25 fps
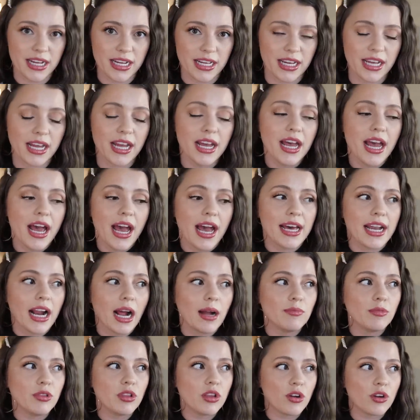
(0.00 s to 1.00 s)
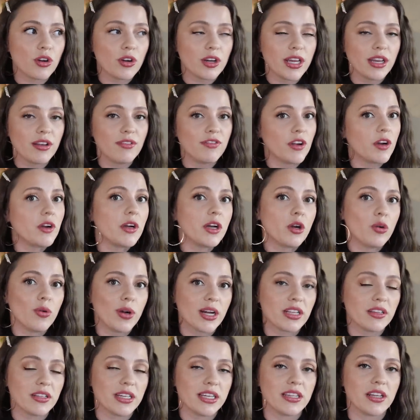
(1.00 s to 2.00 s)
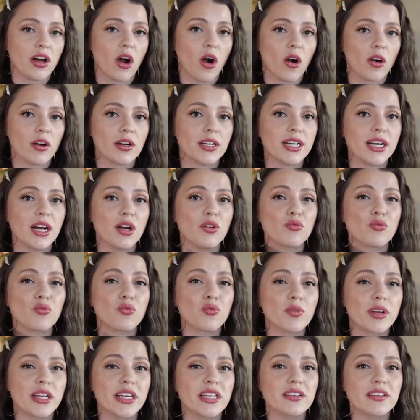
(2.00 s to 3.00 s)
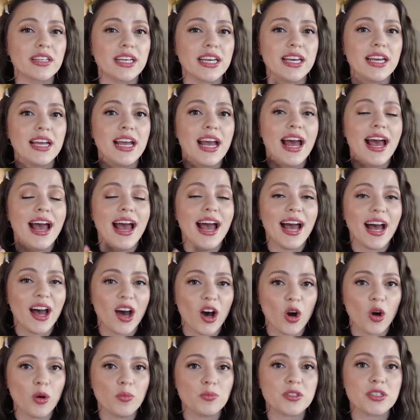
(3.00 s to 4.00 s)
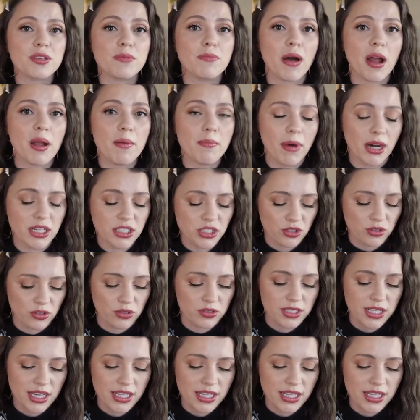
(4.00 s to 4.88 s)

in it. And I'm learning very quickly that arnica really helps my muscles.